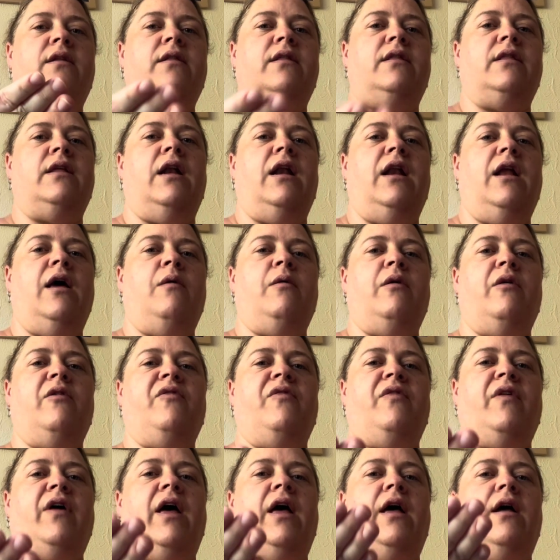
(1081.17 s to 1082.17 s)
the lower
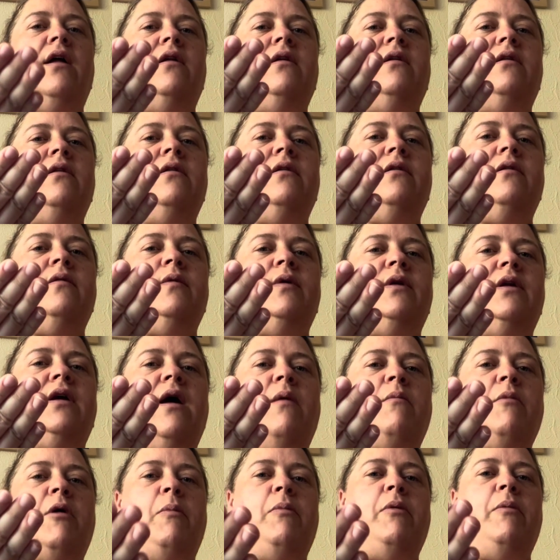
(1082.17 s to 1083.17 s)
fat would
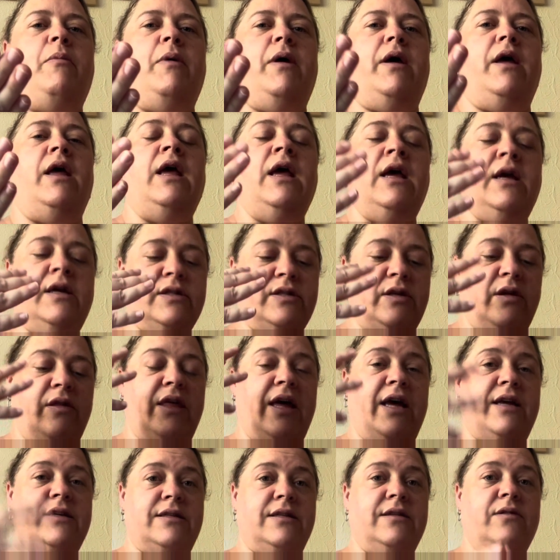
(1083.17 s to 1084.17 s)
come up a bit. So
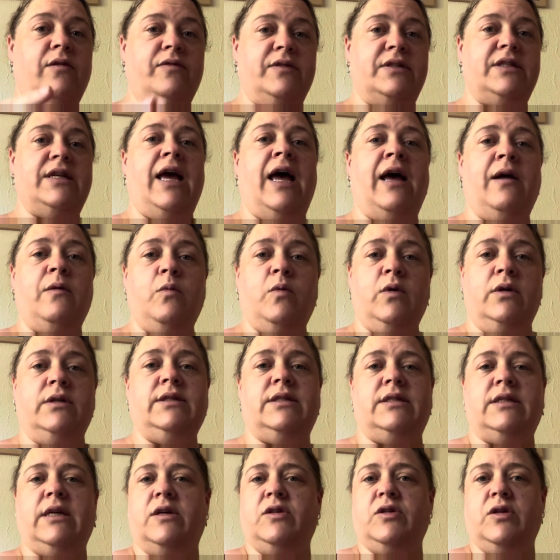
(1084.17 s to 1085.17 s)
that's obviously had 1
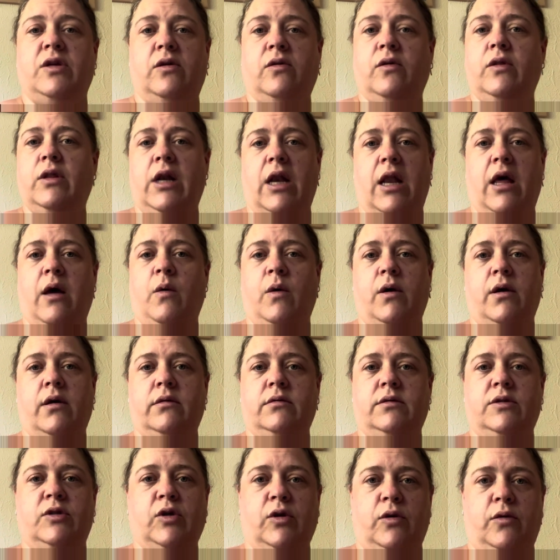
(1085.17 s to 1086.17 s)
session on the lower
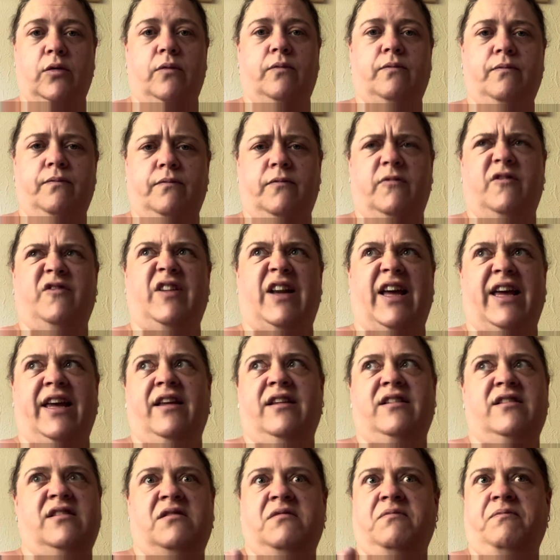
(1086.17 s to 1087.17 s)
2
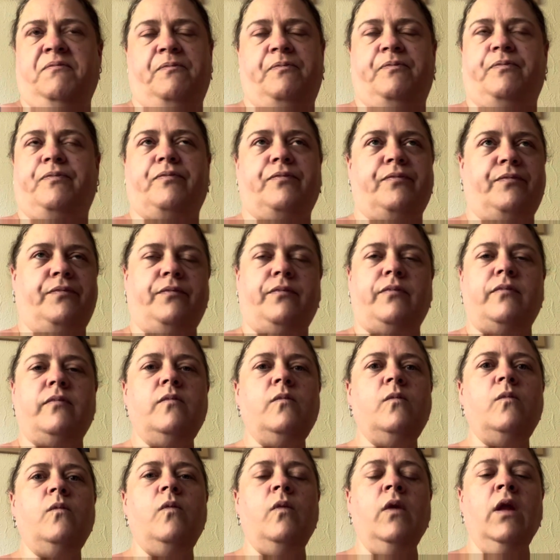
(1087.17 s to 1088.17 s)
flanks.
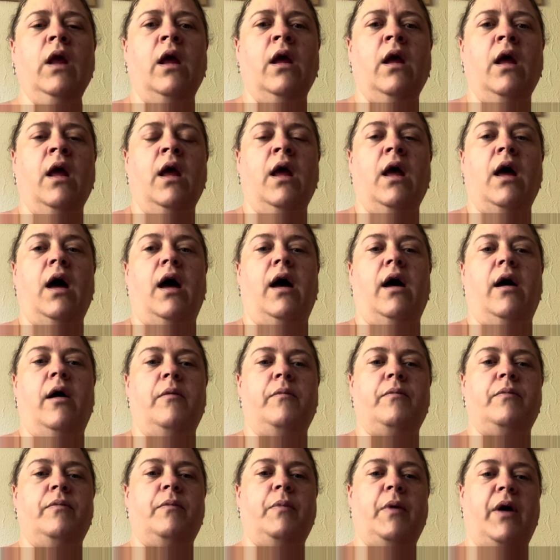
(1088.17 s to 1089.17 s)

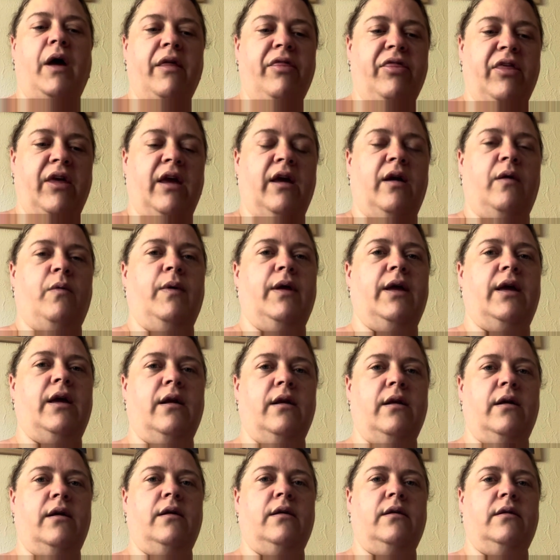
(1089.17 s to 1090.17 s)
But I think we're
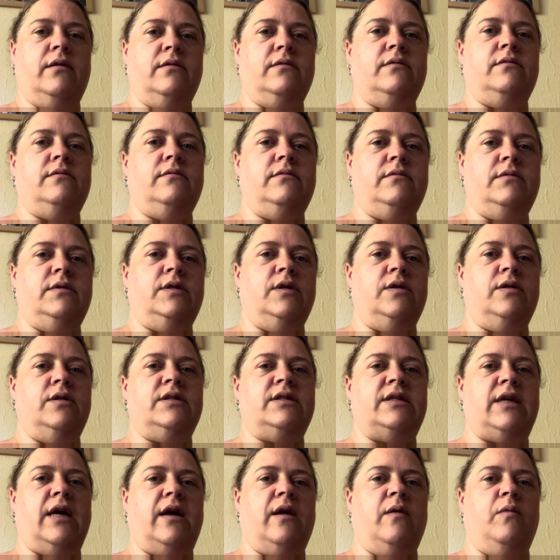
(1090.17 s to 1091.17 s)
gonna do the
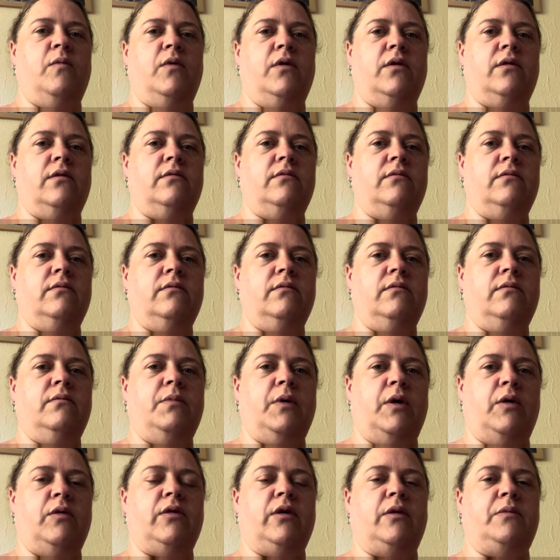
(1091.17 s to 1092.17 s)
second one
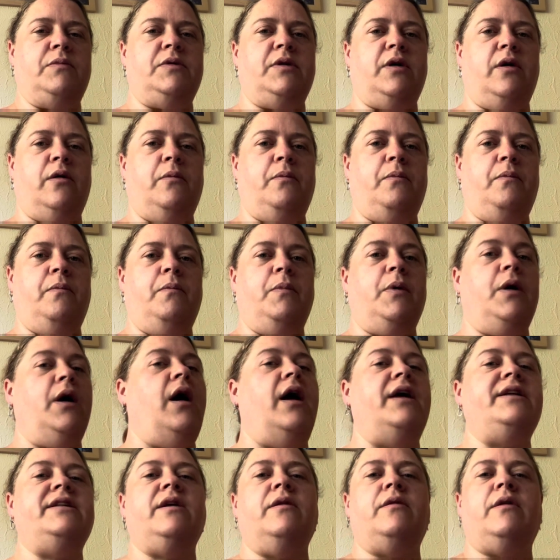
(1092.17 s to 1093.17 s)
both up top, but
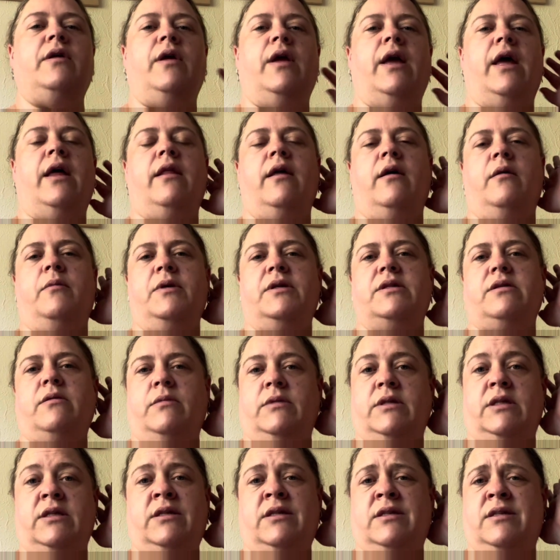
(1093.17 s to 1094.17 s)
I don't know yet. That'll be
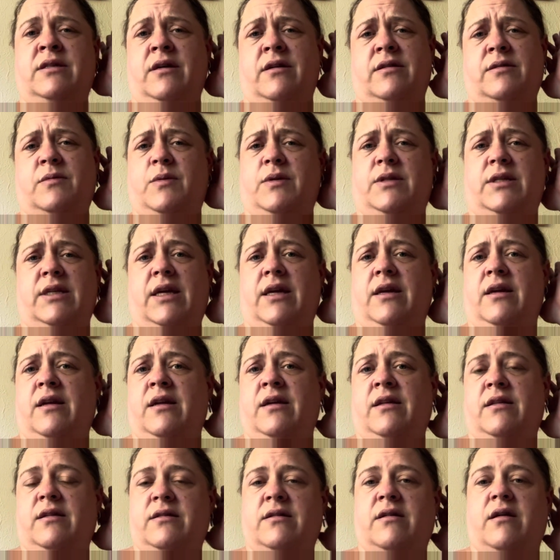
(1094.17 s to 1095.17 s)
something to discuss with Teagan
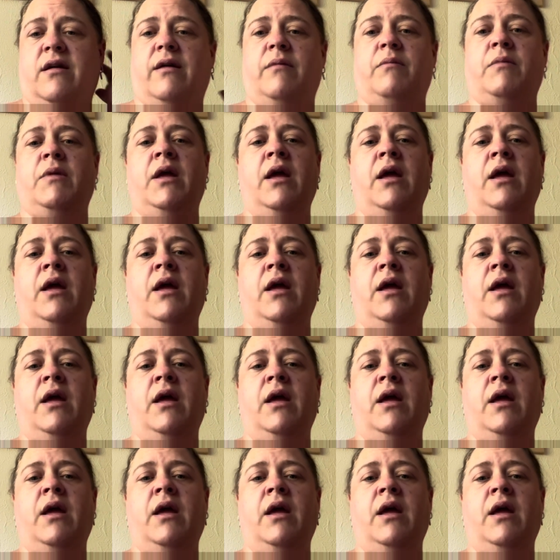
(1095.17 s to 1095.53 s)
at the time.